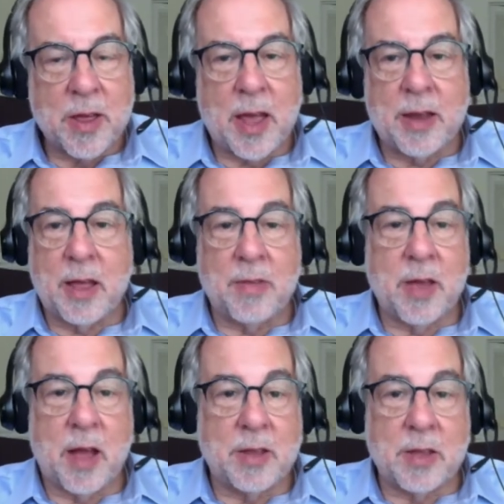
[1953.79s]
And the
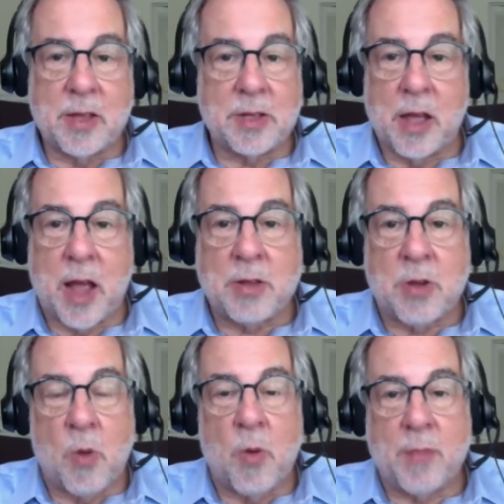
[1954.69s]
idea that I
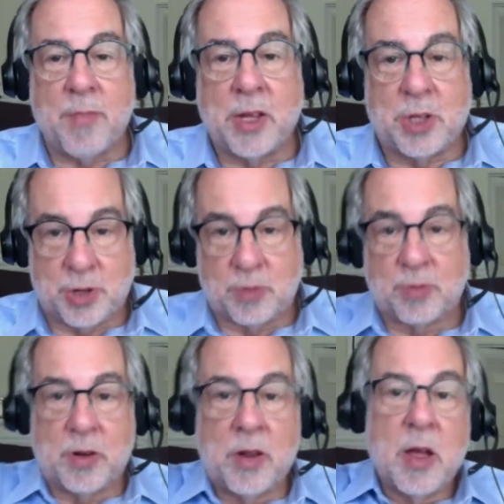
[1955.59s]
don't want my
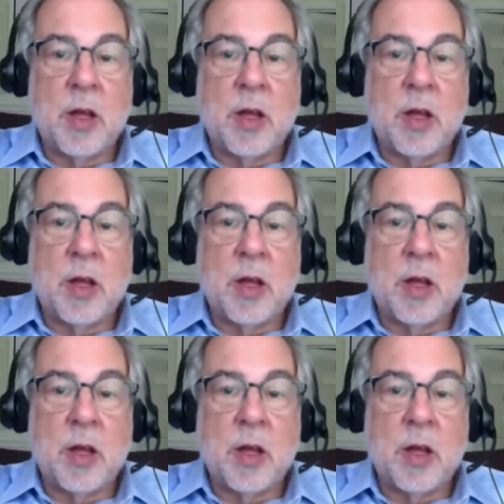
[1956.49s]
children